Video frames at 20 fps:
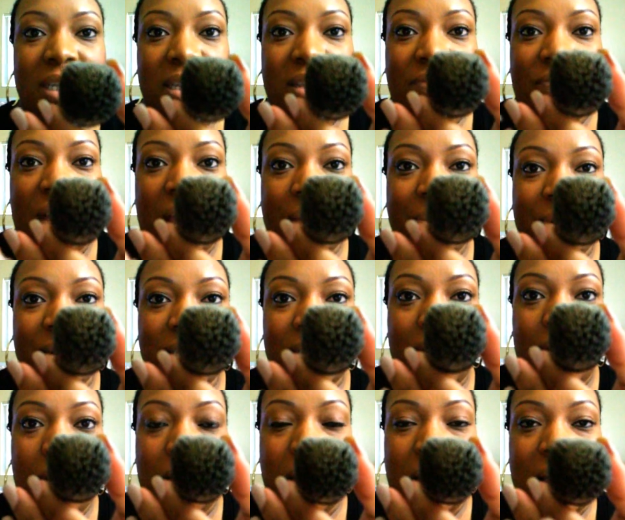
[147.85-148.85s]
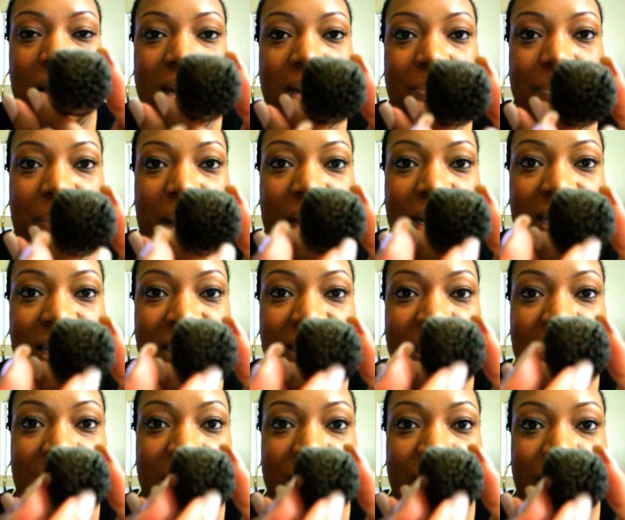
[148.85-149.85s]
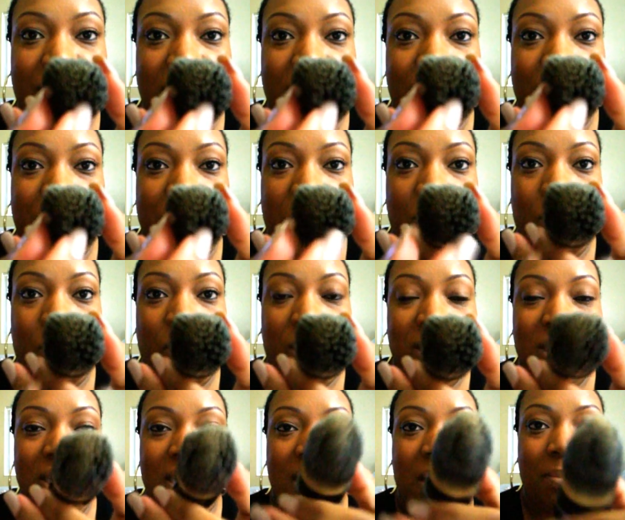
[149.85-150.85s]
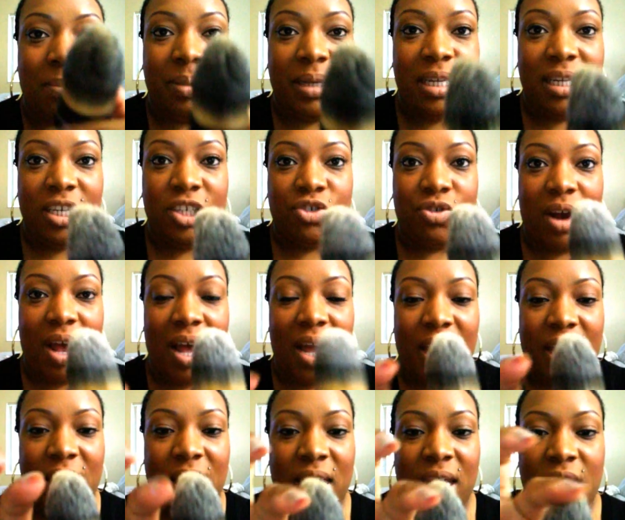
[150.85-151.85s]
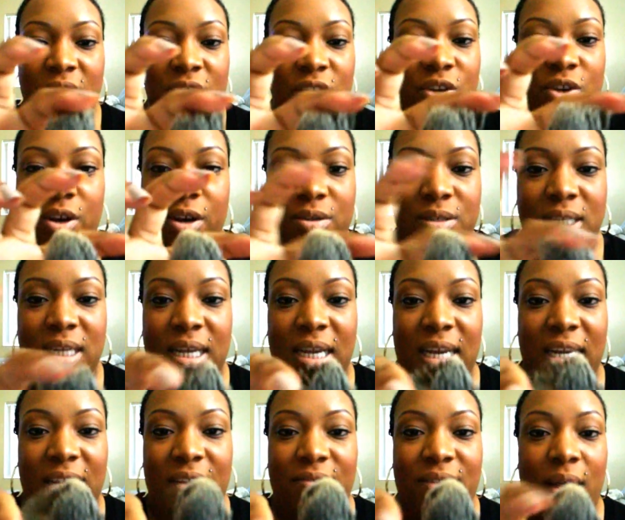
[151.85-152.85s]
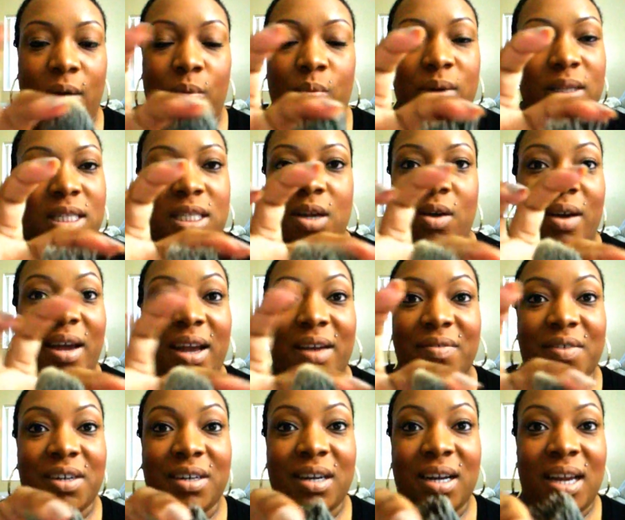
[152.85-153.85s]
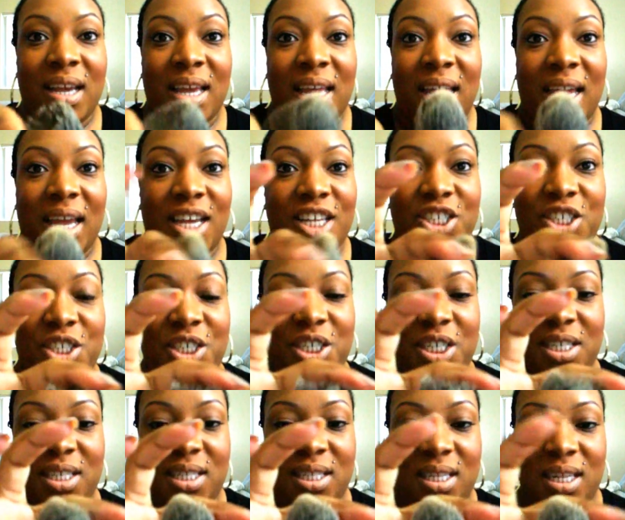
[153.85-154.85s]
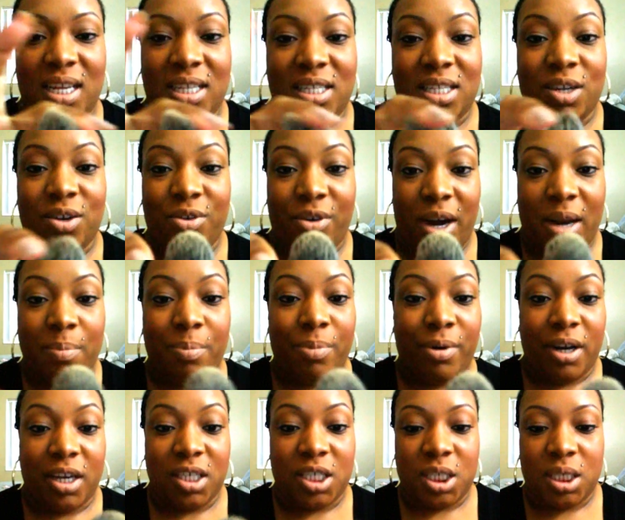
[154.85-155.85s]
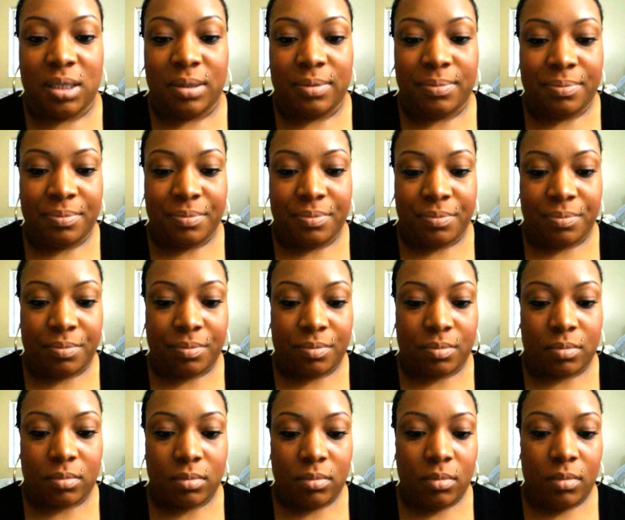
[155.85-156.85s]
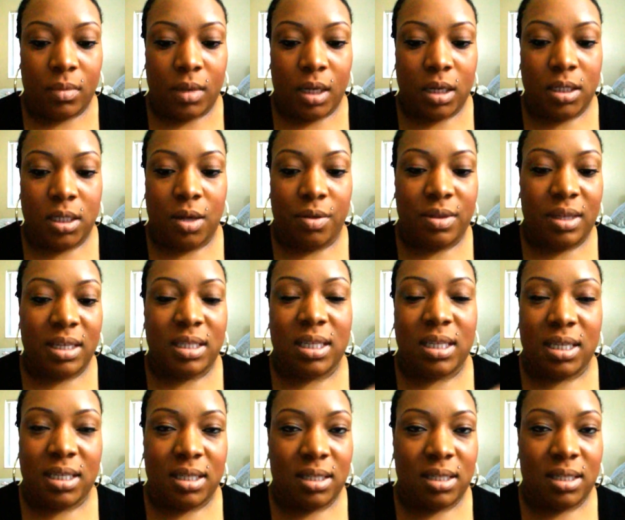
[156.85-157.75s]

fibers all kind of binding together a little bit? Once it's completely dry, you don't see any of that whatsoever. It's a great brush. So this is